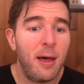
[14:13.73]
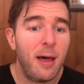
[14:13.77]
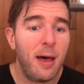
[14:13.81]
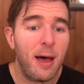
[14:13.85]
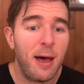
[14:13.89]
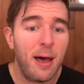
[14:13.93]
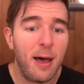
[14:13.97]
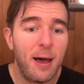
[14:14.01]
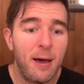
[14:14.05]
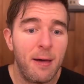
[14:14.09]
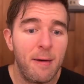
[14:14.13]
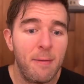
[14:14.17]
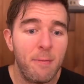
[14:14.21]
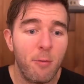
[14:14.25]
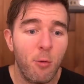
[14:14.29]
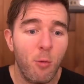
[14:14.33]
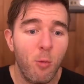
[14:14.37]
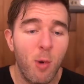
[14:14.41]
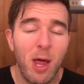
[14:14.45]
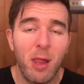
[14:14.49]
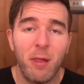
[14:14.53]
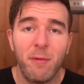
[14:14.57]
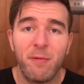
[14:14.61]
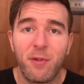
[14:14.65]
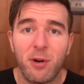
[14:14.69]

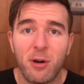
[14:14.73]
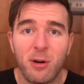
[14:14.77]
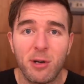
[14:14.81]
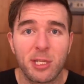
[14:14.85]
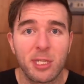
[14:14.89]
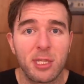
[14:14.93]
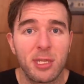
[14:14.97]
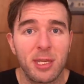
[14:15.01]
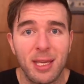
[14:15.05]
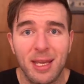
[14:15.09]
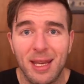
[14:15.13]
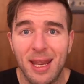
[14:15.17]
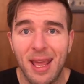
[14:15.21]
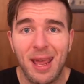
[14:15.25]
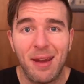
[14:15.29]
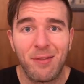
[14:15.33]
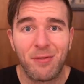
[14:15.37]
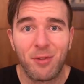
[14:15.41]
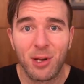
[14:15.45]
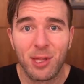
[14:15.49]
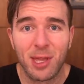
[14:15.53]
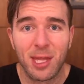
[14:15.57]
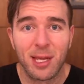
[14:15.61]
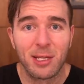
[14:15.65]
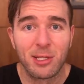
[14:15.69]
well-versed in
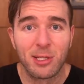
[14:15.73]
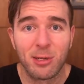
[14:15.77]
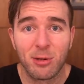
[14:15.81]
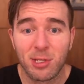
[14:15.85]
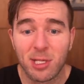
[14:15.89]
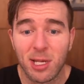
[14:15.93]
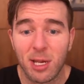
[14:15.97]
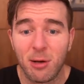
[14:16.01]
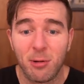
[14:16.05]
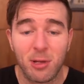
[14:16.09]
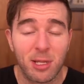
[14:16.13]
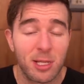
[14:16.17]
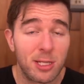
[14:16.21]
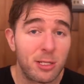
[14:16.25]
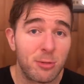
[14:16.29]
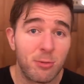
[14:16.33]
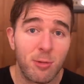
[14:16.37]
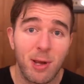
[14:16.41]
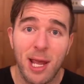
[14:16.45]
everything associated with this.